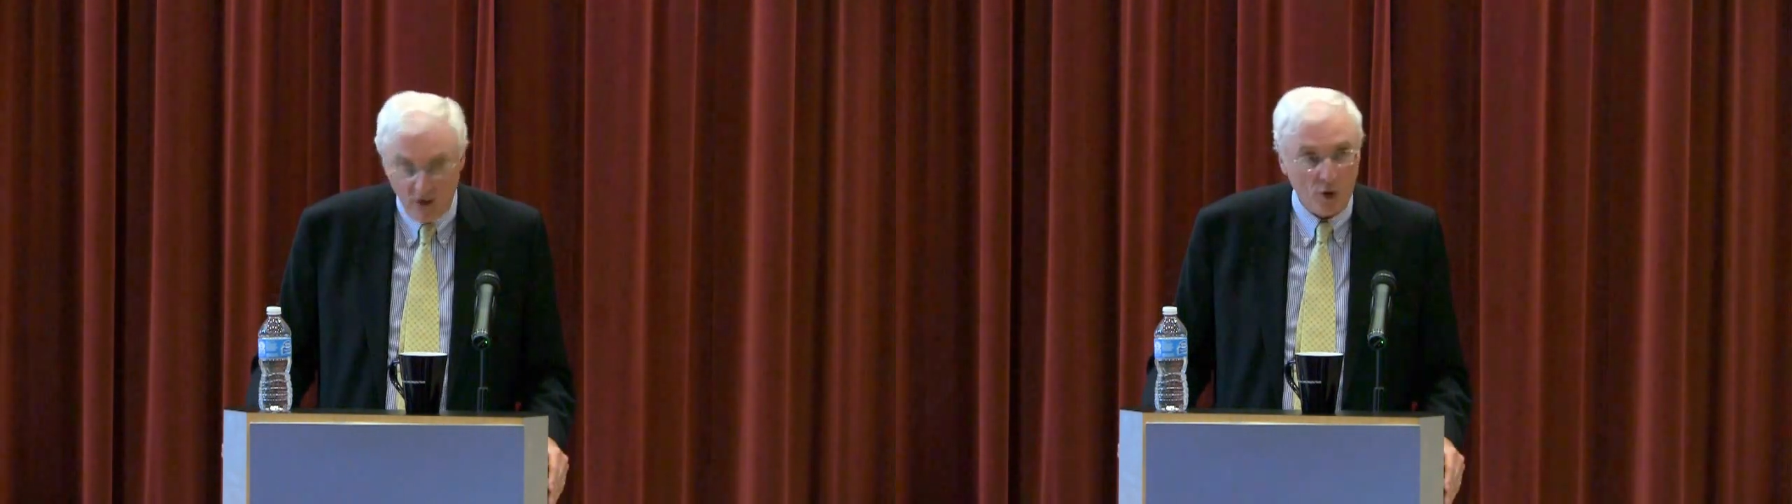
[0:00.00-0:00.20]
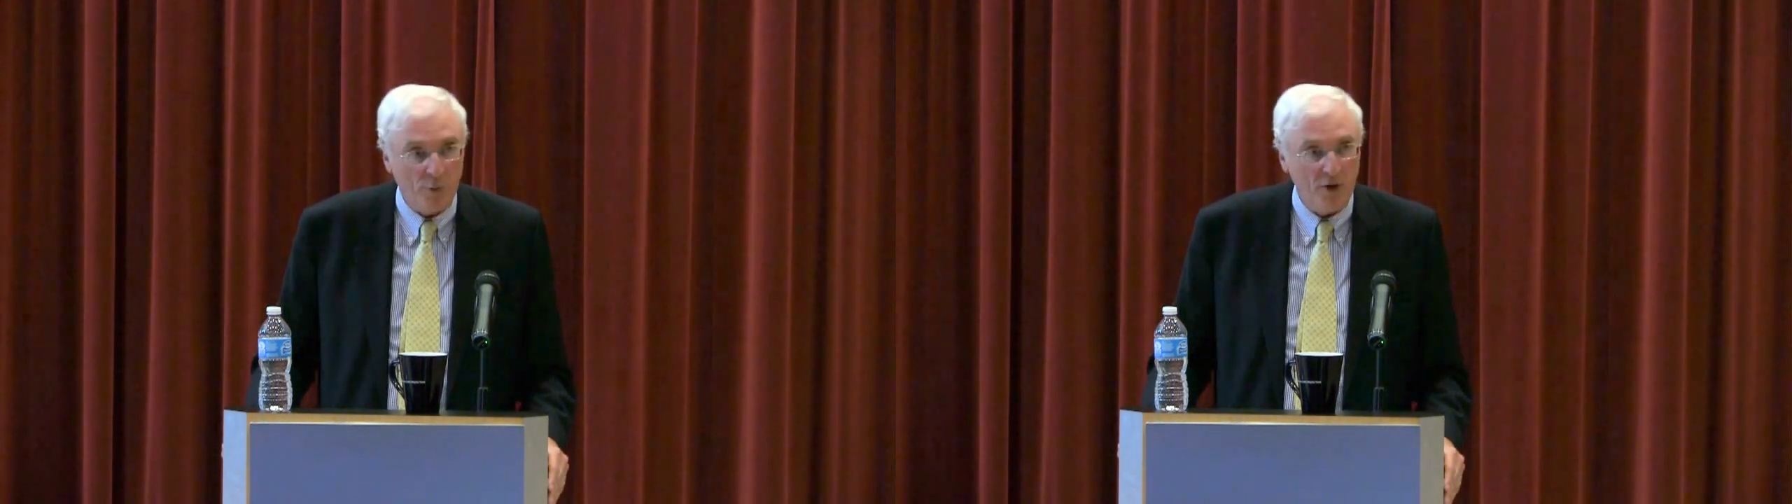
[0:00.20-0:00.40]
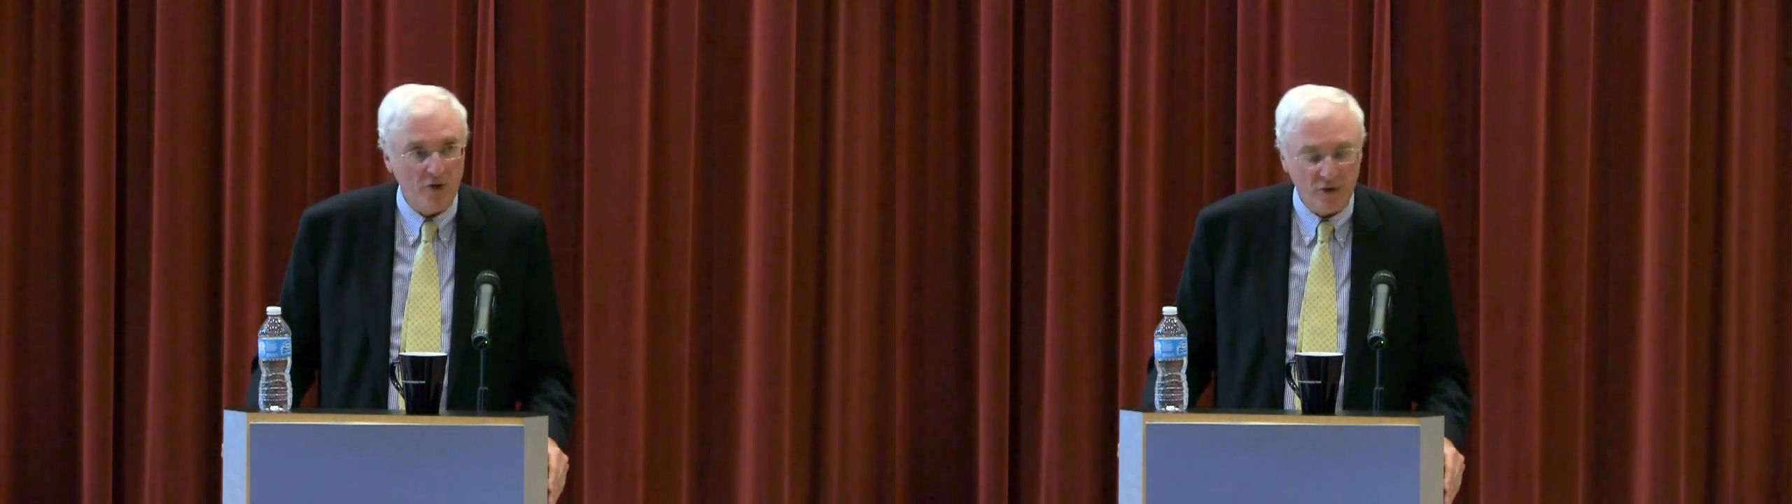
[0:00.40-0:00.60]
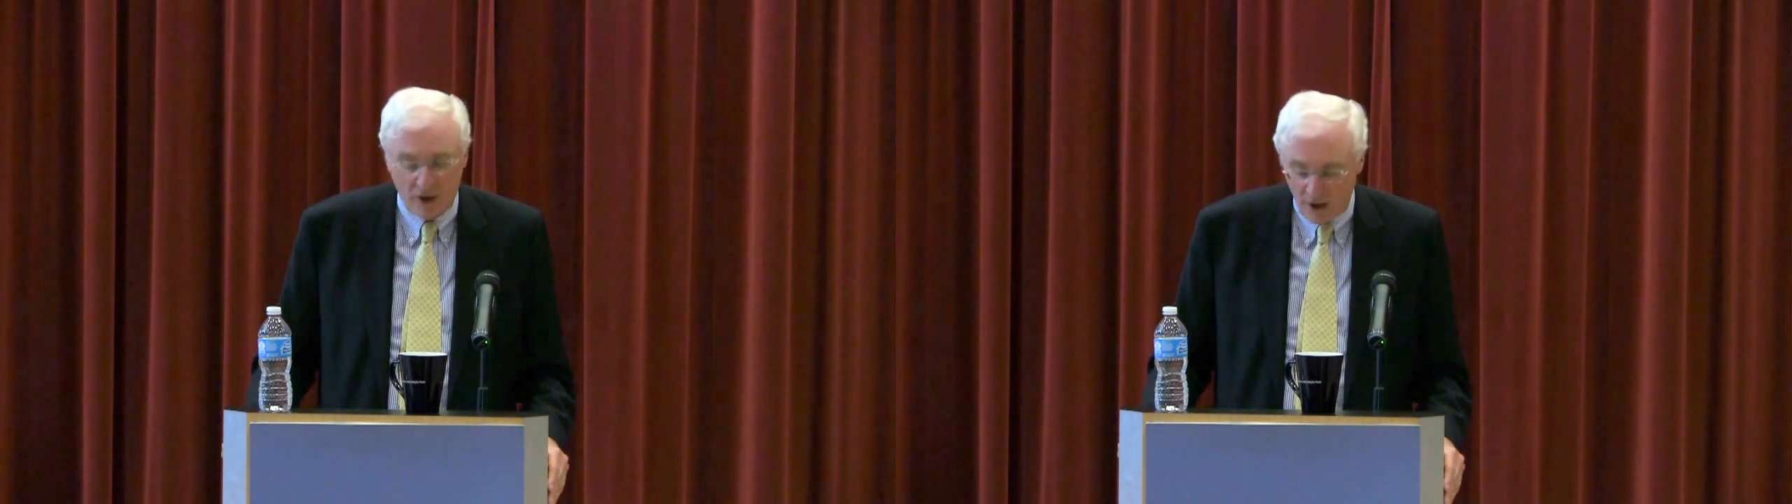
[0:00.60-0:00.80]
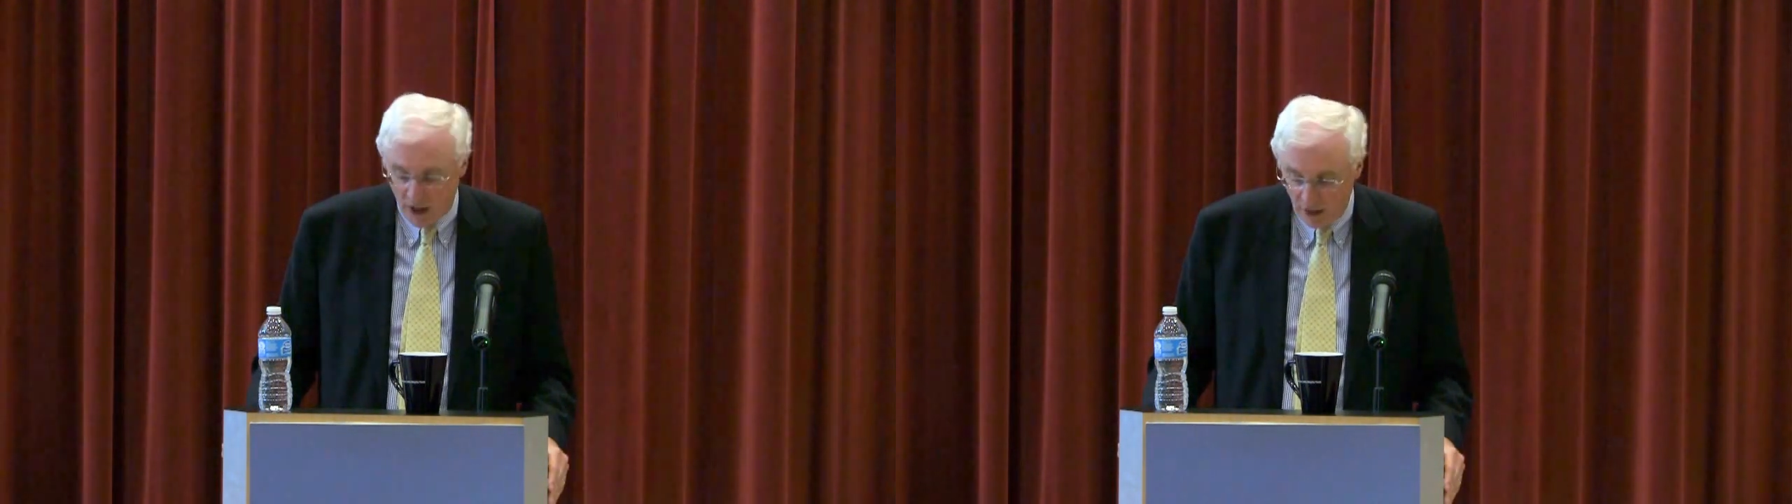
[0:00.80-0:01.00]
corporations
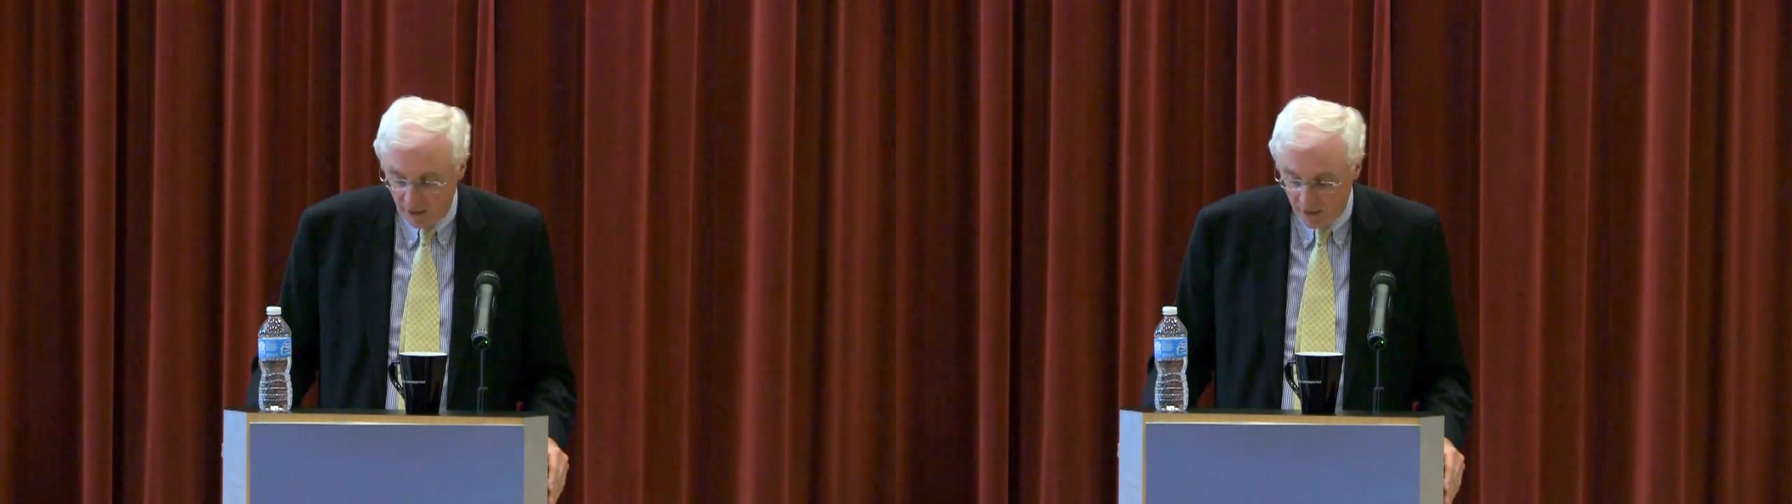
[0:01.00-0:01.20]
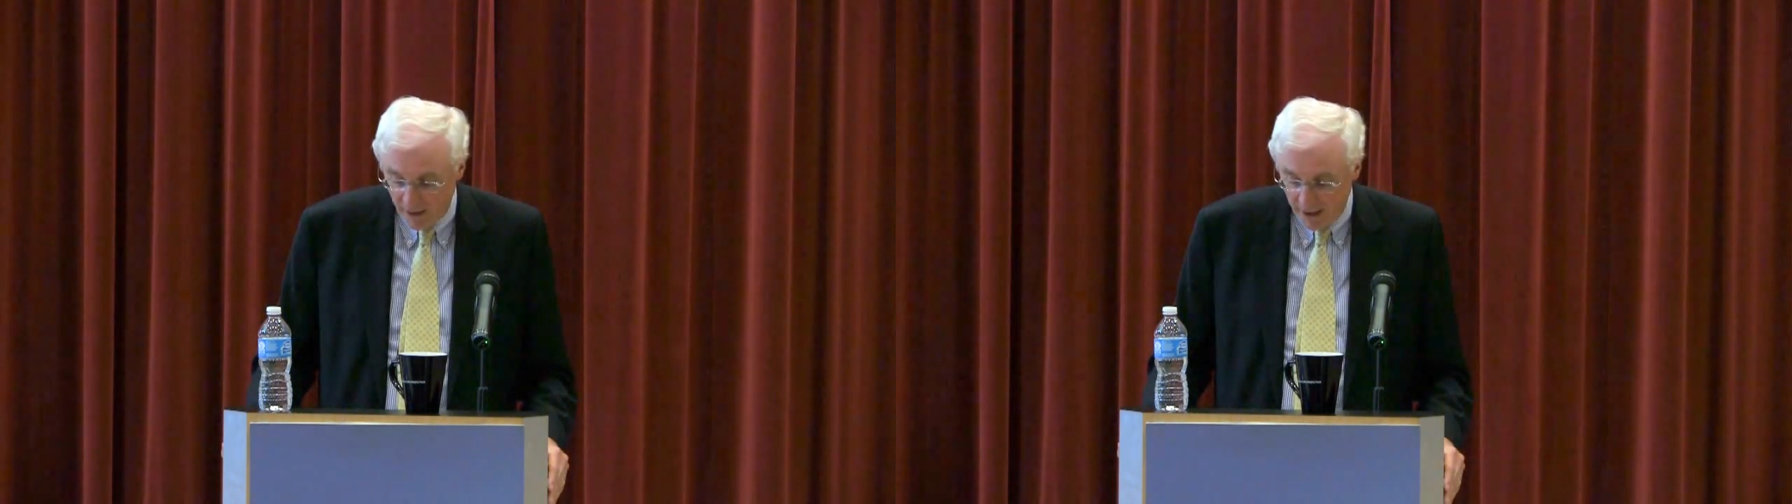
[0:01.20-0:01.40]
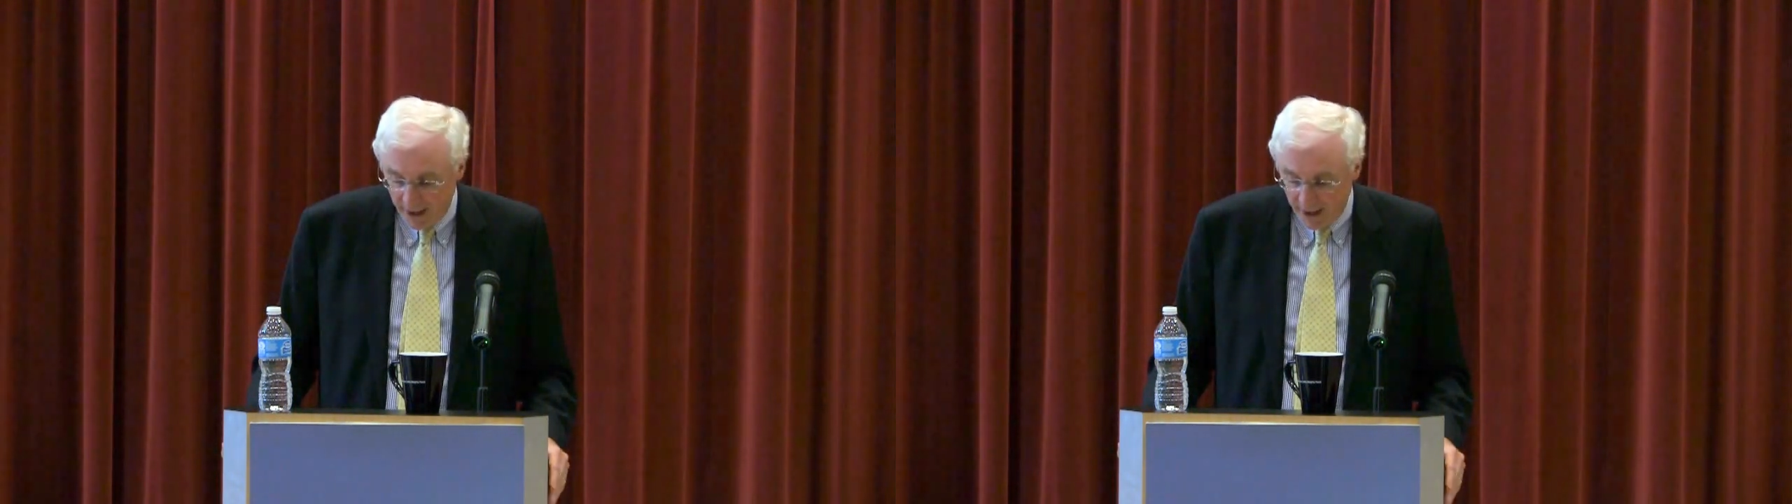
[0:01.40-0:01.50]
are in Ireland,